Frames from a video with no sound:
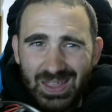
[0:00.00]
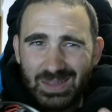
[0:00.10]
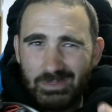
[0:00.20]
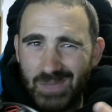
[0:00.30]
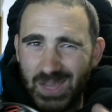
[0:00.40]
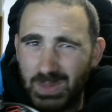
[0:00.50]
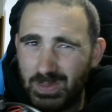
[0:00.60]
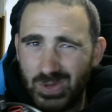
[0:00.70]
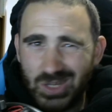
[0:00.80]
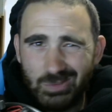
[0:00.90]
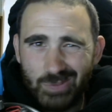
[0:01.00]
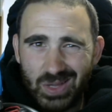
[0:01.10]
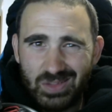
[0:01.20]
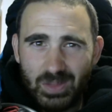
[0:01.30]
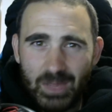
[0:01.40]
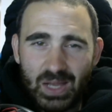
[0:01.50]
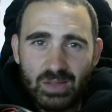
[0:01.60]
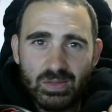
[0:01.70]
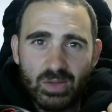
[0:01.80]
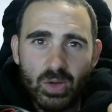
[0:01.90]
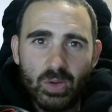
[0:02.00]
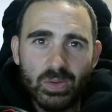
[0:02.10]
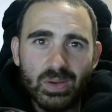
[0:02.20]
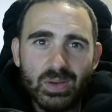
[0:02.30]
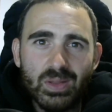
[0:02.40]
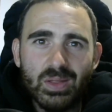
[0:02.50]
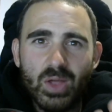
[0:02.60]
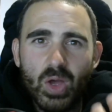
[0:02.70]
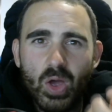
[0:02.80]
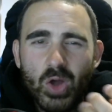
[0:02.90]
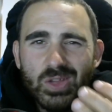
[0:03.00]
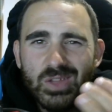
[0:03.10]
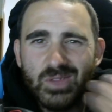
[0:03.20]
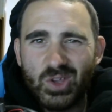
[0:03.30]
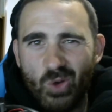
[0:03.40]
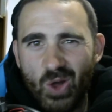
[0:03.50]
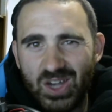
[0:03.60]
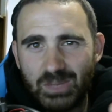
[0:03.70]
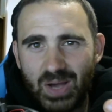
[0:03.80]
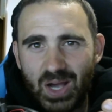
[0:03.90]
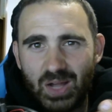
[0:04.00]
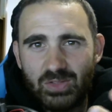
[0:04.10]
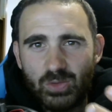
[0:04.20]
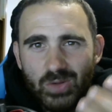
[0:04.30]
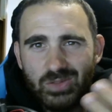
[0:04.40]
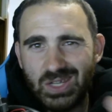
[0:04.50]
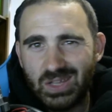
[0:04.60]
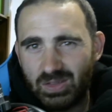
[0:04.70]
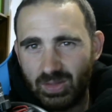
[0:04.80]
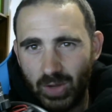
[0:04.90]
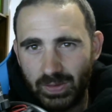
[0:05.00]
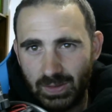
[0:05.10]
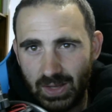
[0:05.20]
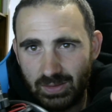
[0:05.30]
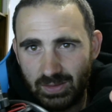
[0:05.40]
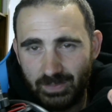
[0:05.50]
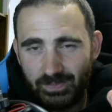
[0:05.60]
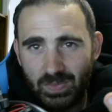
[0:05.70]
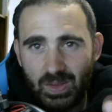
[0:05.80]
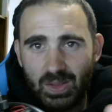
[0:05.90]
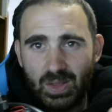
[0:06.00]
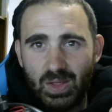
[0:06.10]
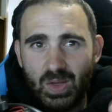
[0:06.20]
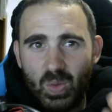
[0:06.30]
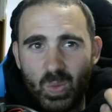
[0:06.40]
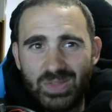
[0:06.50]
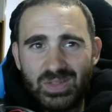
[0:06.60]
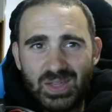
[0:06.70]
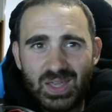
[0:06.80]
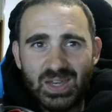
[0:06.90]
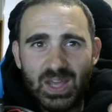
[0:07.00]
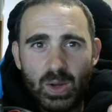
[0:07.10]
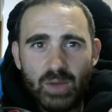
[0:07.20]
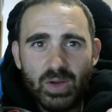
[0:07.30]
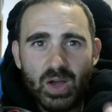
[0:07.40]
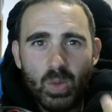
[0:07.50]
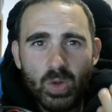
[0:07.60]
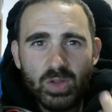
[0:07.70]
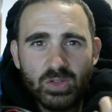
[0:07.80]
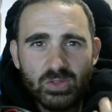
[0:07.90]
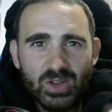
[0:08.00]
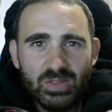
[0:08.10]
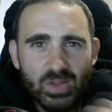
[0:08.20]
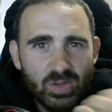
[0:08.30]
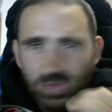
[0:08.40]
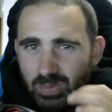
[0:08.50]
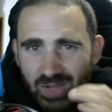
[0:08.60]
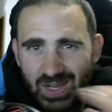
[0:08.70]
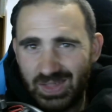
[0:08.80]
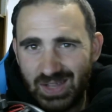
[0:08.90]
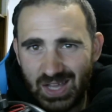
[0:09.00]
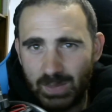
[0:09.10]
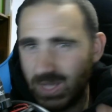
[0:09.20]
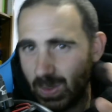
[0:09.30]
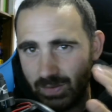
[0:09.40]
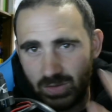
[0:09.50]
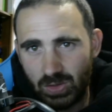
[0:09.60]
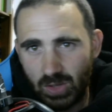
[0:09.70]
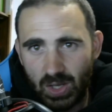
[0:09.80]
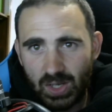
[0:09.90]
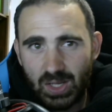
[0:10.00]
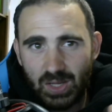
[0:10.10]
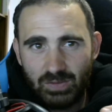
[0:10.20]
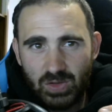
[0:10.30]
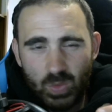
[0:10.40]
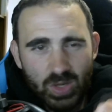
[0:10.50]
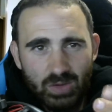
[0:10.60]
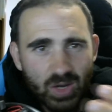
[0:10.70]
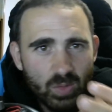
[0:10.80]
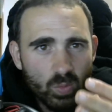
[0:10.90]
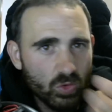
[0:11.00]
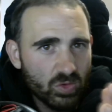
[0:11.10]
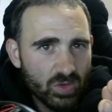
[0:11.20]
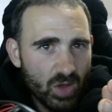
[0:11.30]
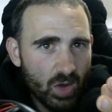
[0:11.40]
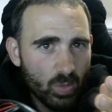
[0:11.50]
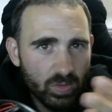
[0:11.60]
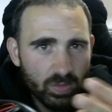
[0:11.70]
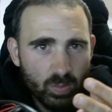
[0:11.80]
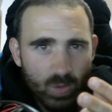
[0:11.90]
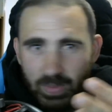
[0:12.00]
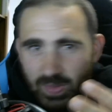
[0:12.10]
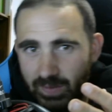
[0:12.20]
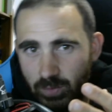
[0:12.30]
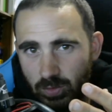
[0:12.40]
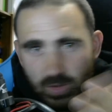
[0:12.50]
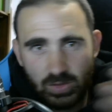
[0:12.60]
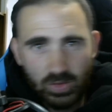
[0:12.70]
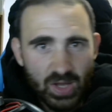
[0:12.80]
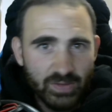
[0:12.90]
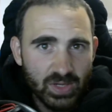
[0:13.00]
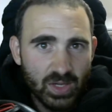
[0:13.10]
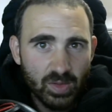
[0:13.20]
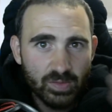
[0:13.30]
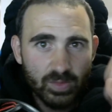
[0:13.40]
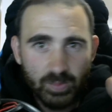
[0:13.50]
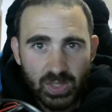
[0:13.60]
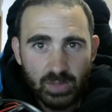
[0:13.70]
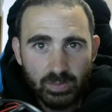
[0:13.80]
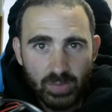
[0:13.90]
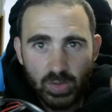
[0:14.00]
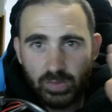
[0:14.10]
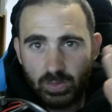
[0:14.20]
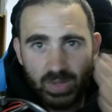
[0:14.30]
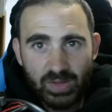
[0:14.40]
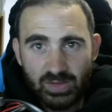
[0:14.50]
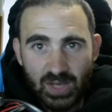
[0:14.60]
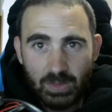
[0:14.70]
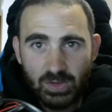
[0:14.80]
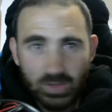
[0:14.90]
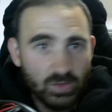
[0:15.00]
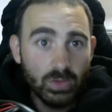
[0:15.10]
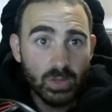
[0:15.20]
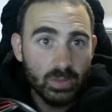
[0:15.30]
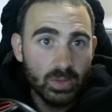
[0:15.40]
maybe putting Buster Max on only in the grindy parts or if you get slightly lazy. Once again, however, I want to stress that you should play the game however you like. If you want to run wood style with weapon levels in your Navicuss for big, beautiful buster damage, then do it.